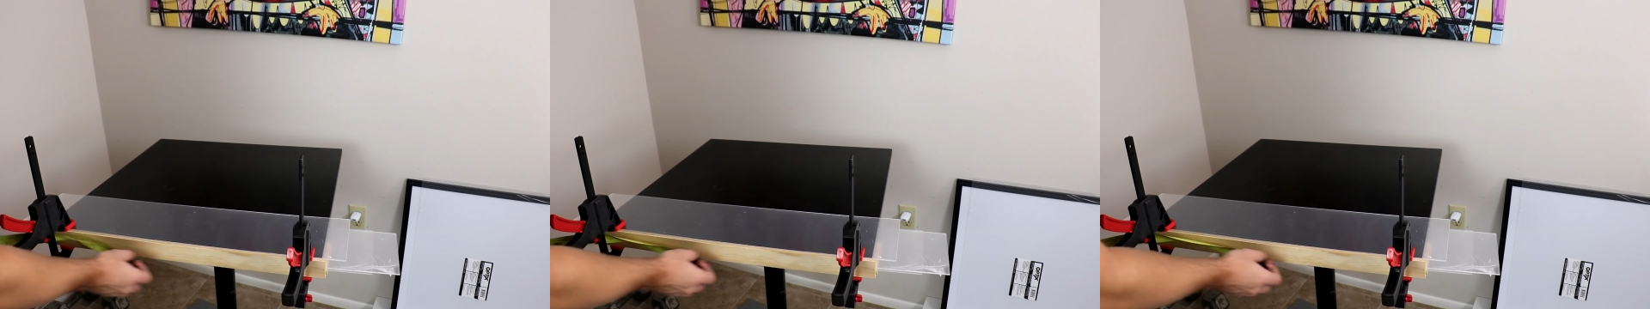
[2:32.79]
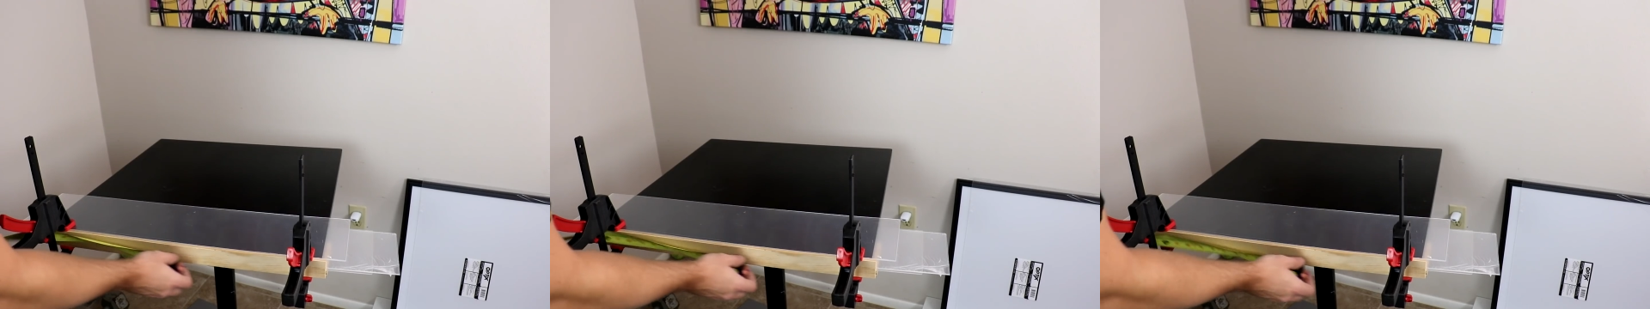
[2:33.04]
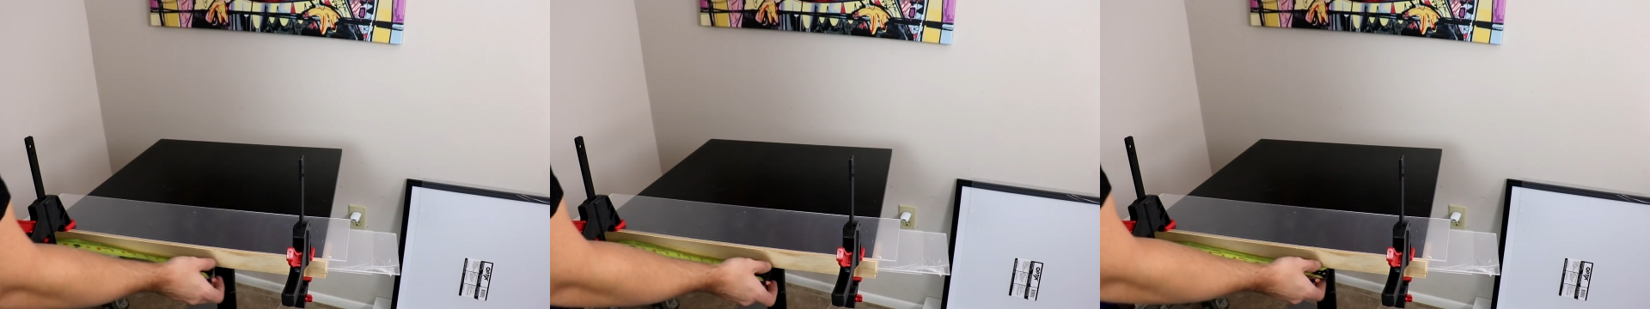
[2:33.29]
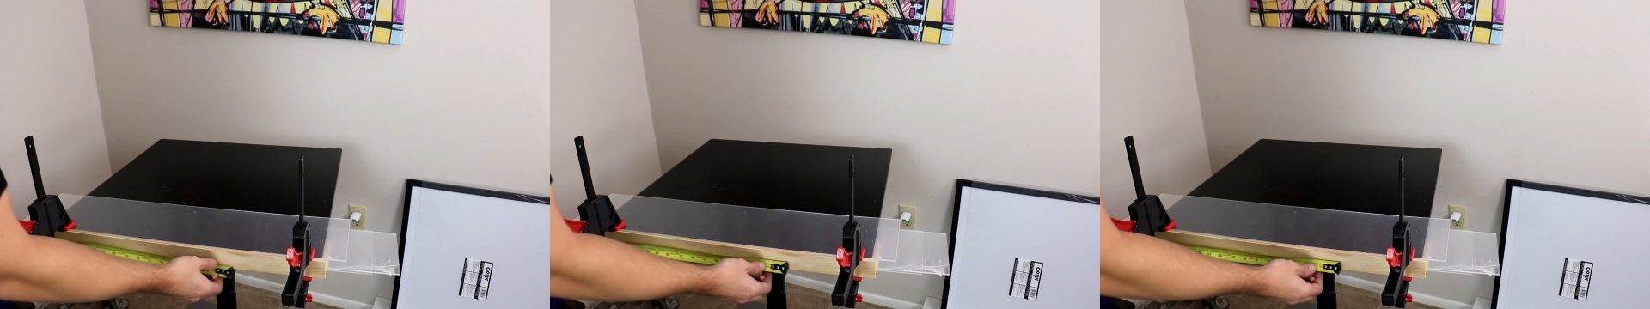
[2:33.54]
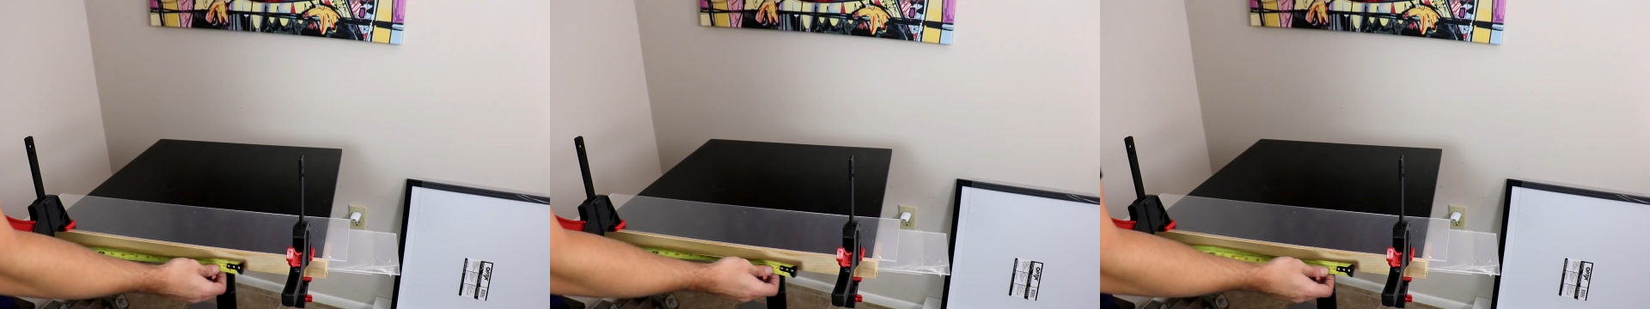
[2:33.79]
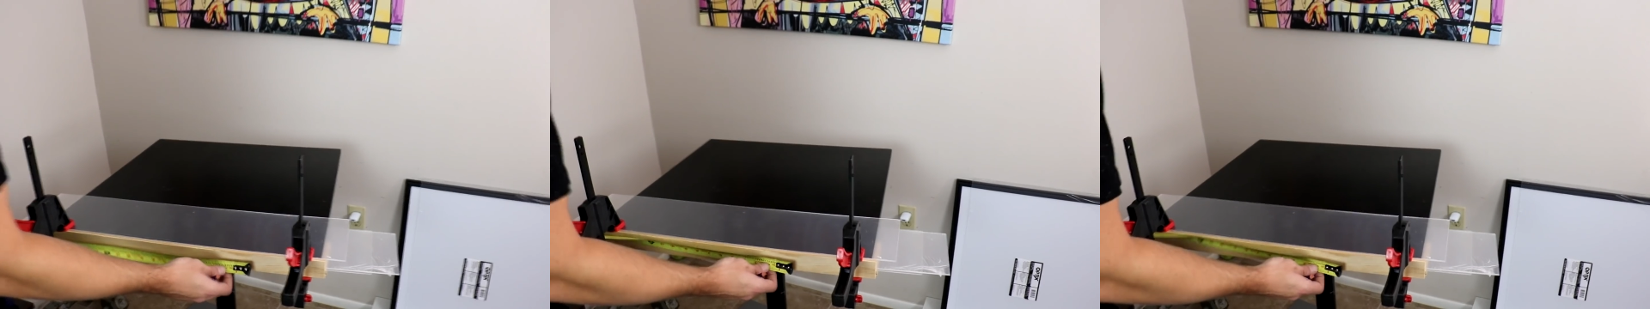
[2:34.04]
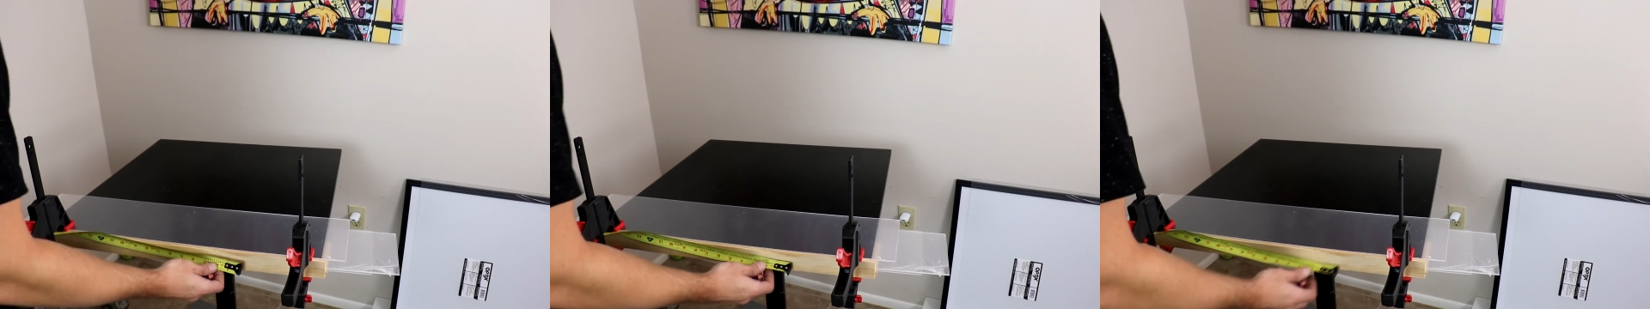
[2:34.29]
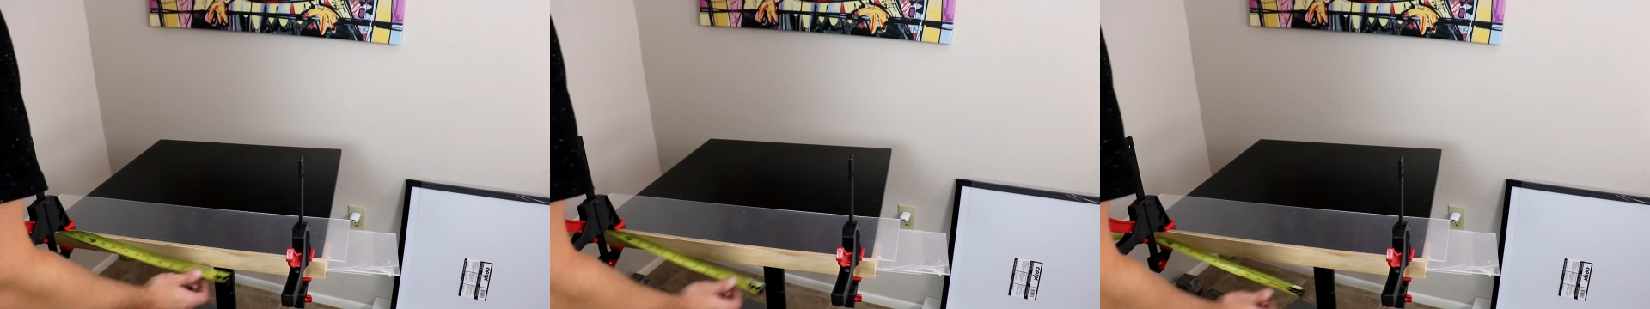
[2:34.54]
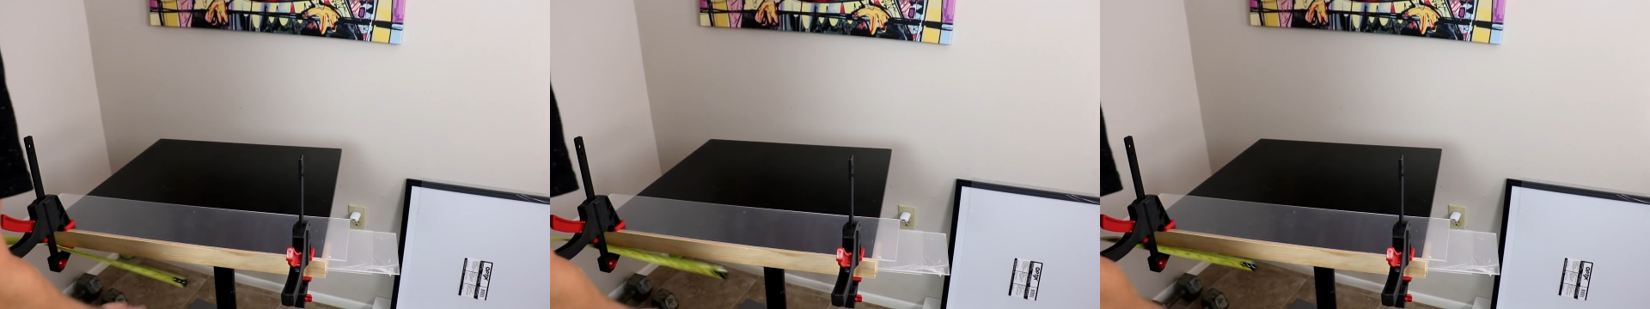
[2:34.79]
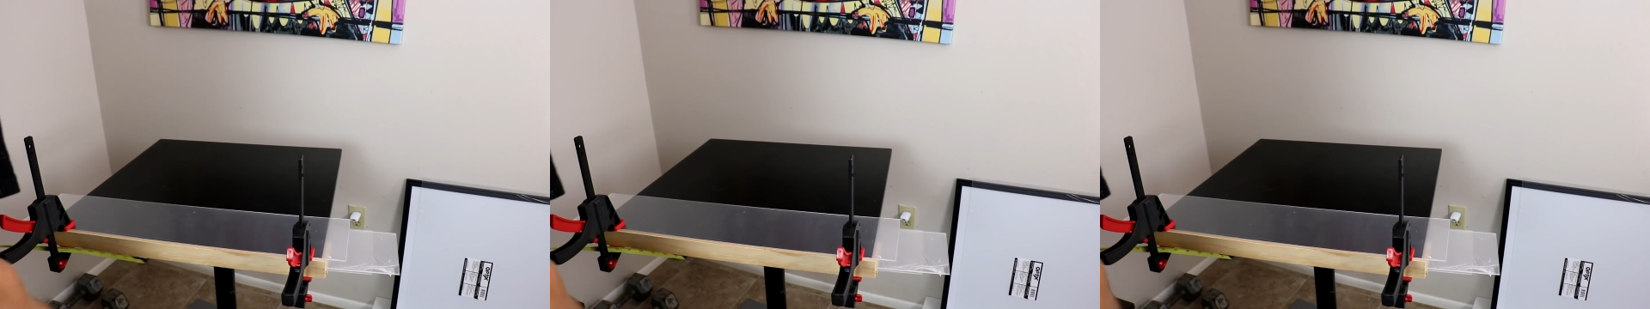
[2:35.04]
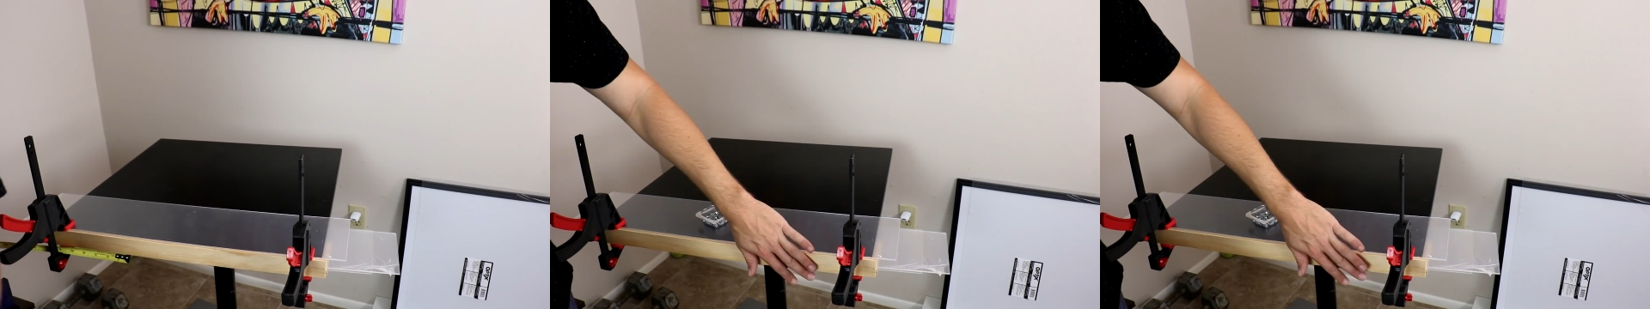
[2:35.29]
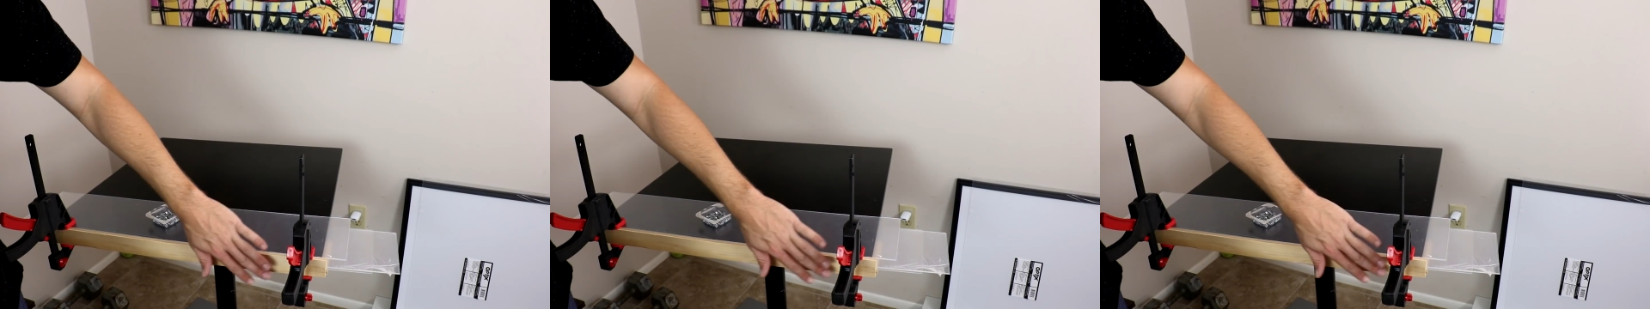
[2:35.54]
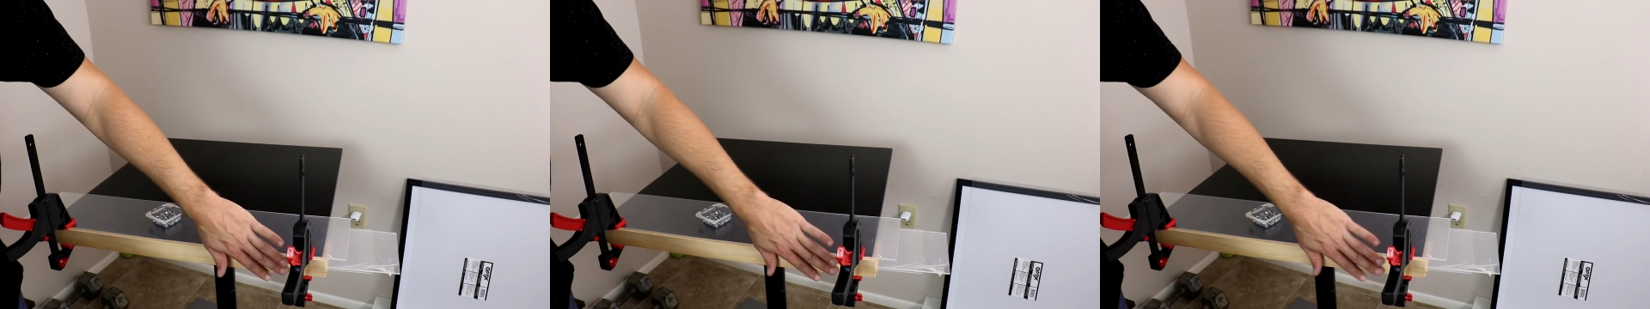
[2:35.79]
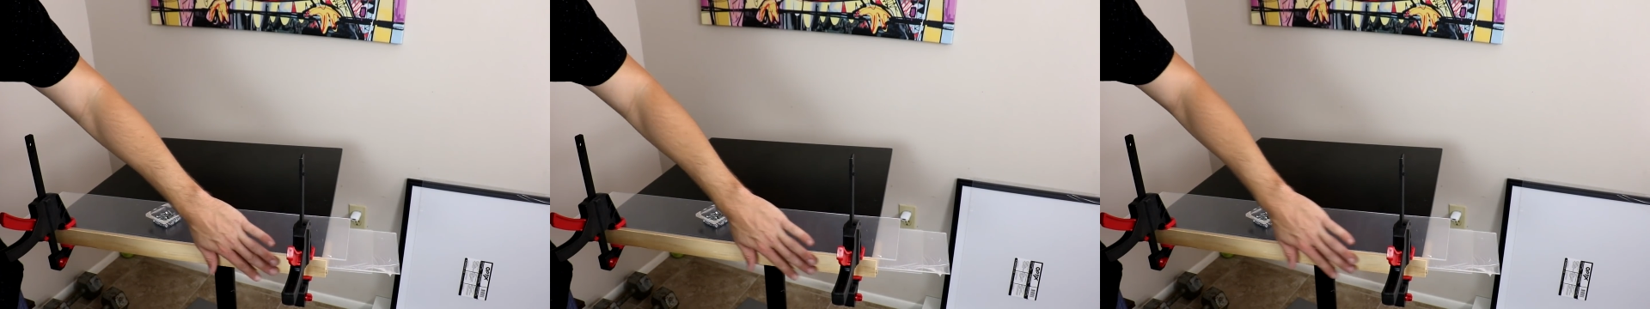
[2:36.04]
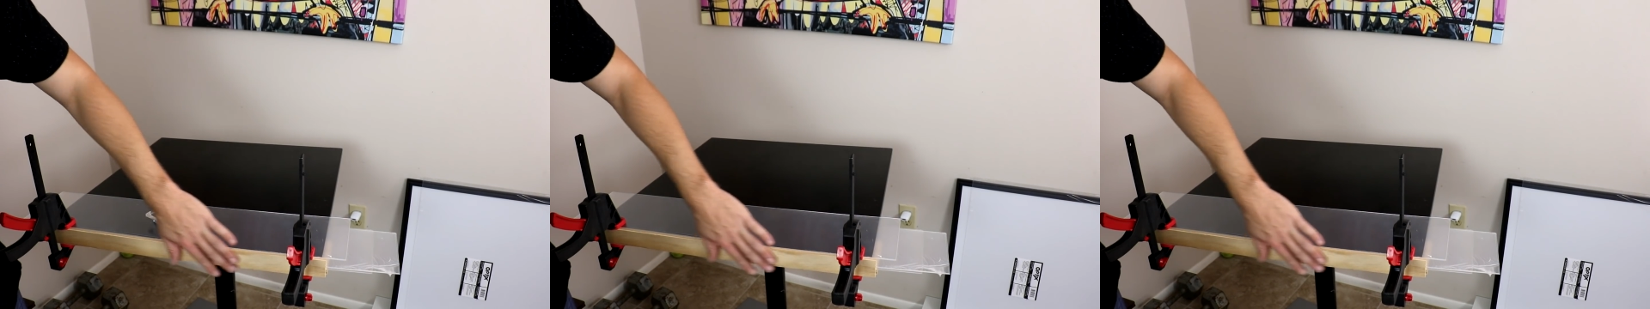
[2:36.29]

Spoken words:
No face is visible, so there are no lips to read.